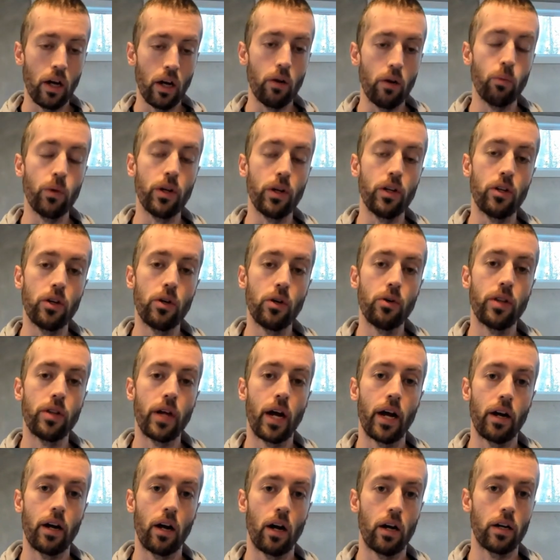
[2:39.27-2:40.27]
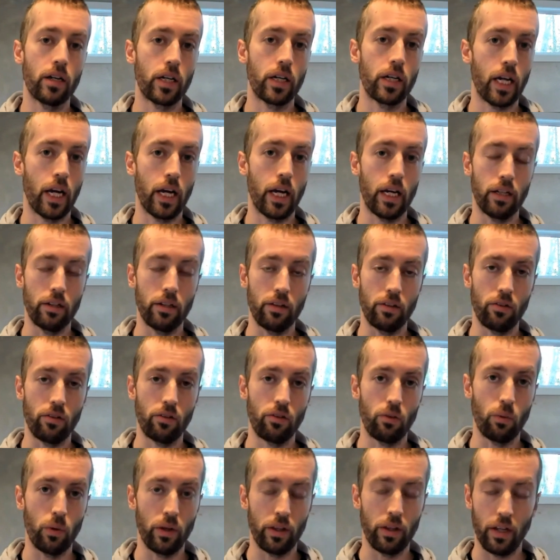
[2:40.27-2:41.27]
And we do that on a
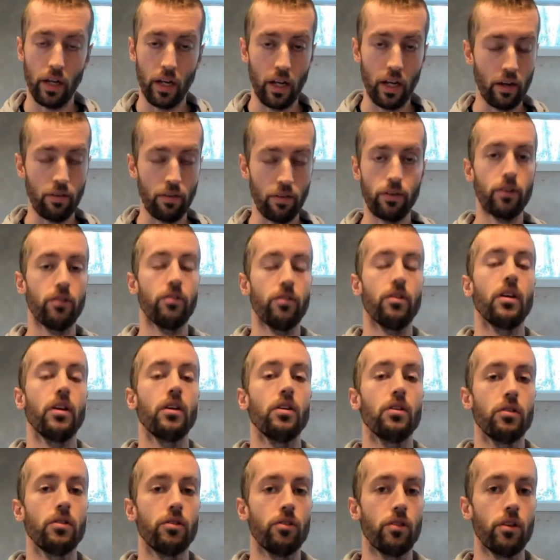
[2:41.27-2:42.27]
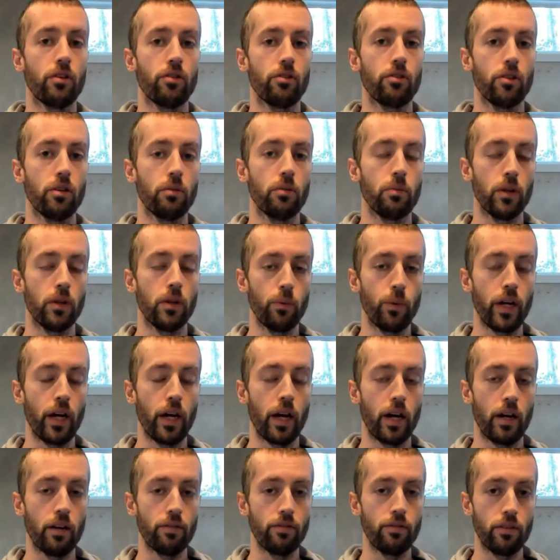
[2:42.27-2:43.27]
cadence with every single system that we
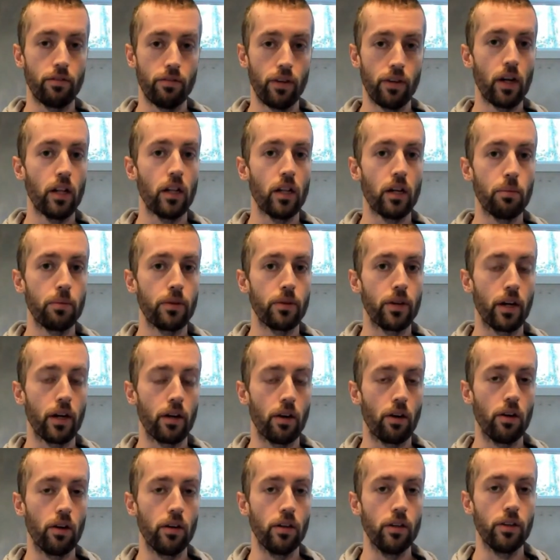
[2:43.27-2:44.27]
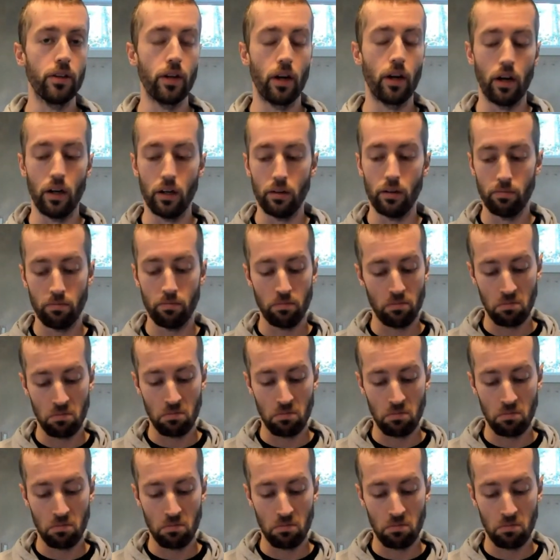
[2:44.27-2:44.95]
have developed at R&R